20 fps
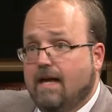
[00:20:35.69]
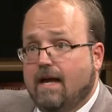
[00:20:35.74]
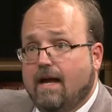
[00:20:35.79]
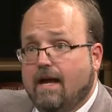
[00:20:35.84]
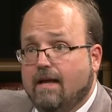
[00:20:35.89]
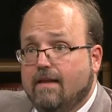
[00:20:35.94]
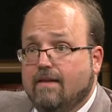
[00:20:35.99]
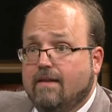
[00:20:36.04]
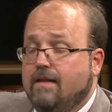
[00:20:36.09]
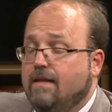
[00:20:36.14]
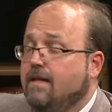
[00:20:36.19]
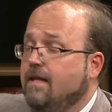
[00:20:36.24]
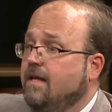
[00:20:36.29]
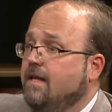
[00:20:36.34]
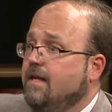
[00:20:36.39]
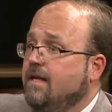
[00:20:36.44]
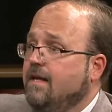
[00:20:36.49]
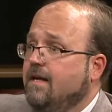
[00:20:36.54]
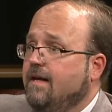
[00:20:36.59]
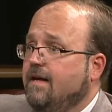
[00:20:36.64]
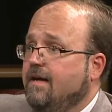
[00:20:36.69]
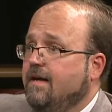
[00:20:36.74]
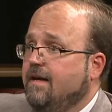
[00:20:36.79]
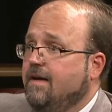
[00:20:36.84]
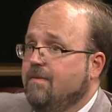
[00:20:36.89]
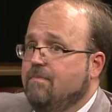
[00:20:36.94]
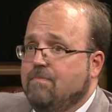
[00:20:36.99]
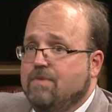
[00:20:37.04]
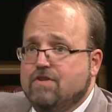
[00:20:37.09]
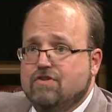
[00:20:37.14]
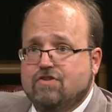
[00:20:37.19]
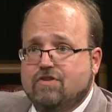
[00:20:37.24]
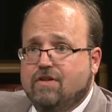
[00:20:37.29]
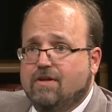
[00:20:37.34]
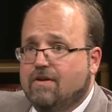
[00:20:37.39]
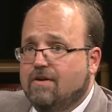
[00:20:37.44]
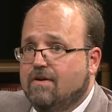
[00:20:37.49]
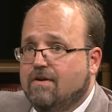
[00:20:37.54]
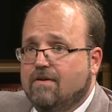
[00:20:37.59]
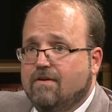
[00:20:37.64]
Island this
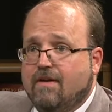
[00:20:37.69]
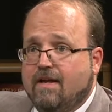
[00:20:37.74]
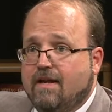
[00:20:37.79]
year.